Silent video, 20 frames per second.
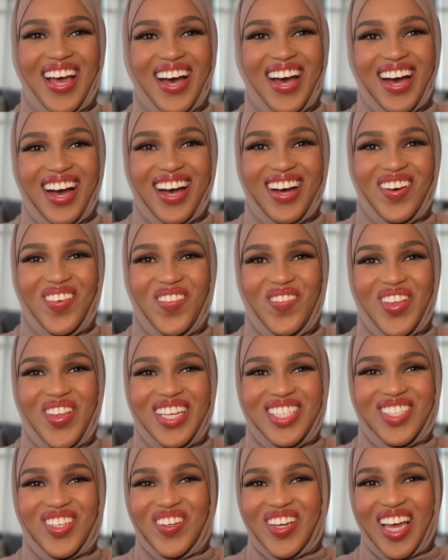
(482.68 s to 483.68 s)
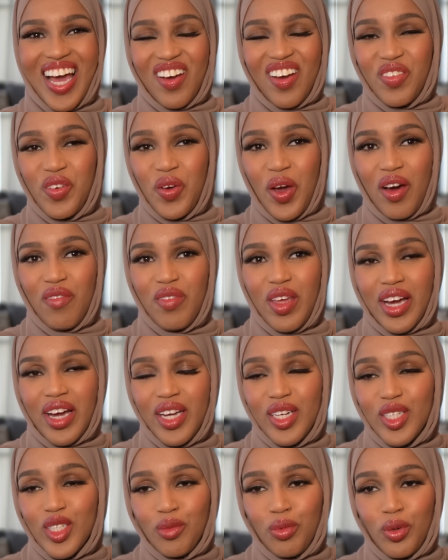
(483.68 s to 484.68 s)
Um, so yeah, if you have that
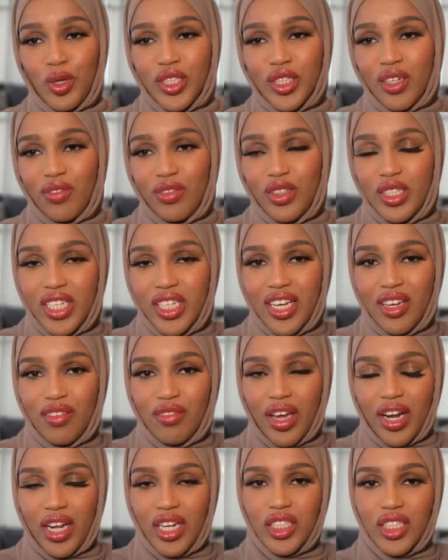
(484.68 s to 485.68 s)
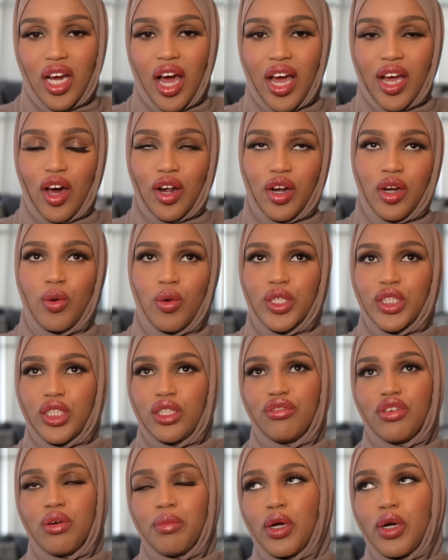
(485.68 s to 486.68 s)
kind of support, definitely take advantage. I got a question
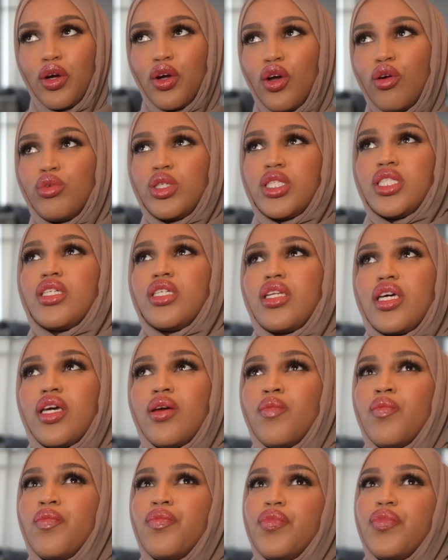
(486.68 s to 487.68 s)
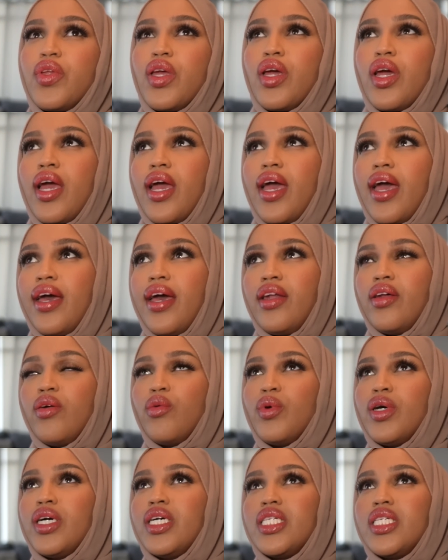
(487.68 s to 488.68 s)
from a girl recently and it
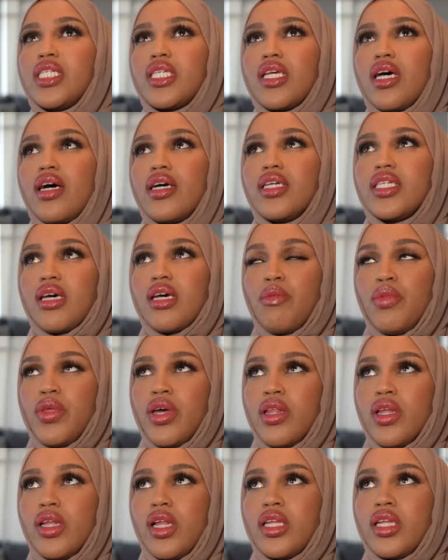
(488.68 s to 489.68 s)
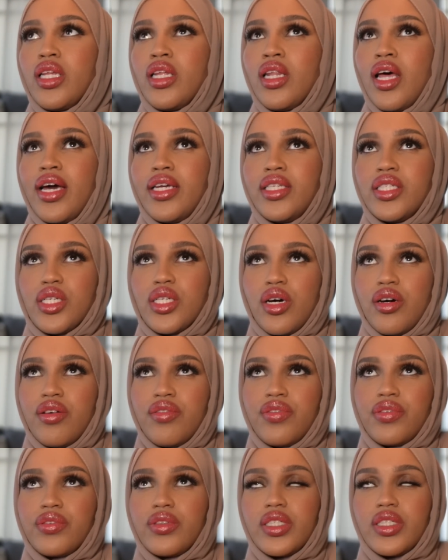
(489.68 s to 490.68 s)
was something along the lines
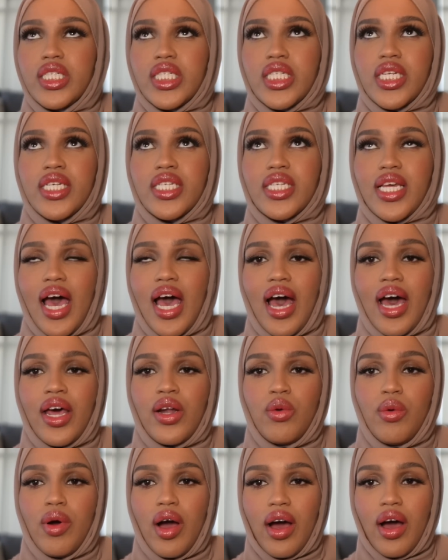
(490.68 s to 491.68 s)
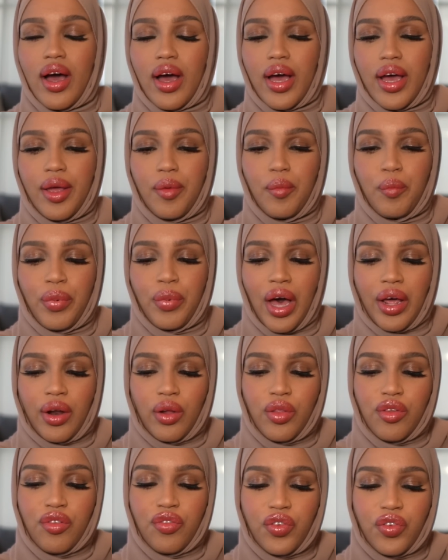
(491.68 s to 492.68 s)
of, sis, how do I battle
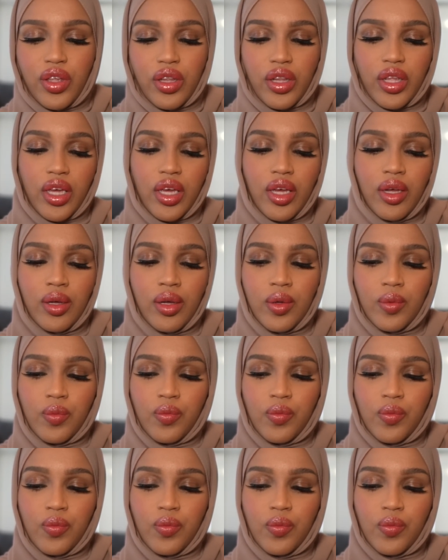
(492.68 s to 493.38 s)
the feeling